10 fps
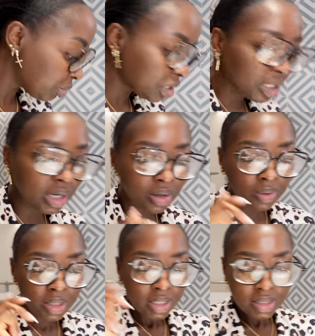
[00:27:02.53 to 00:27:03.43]
But yeah,
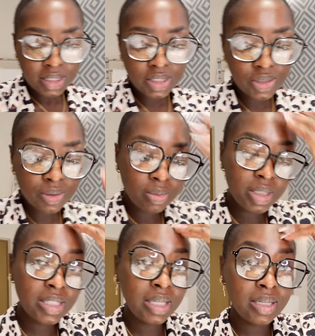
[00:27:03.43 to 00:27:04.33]
girl, day two, I'm
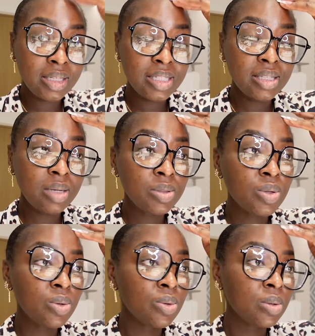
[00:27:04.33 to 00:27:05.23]
excited. Yesterday was
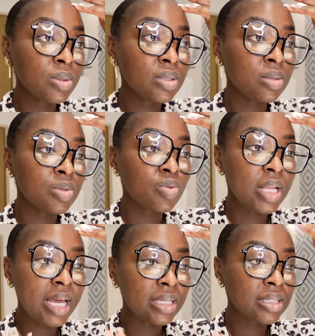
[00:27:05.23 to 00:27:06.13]
cool, it was it was
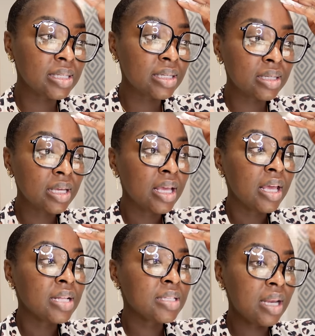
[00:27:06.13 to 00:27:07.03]
relaxing.
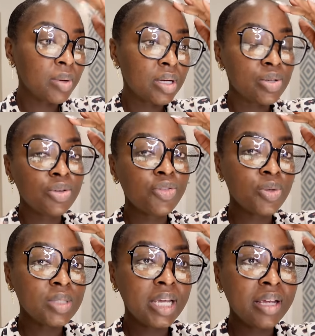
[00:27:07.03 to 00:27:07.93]
Today we're gonna do a
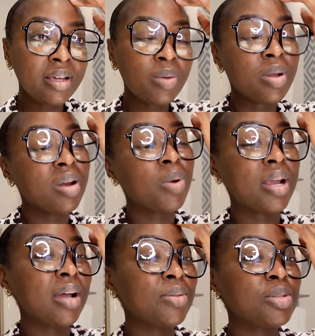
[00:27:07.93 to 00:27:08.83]
full day. I wanted to work
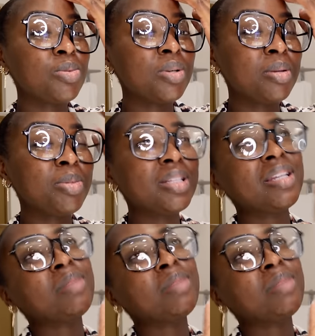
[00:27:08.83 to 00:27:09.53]
out this morning, but then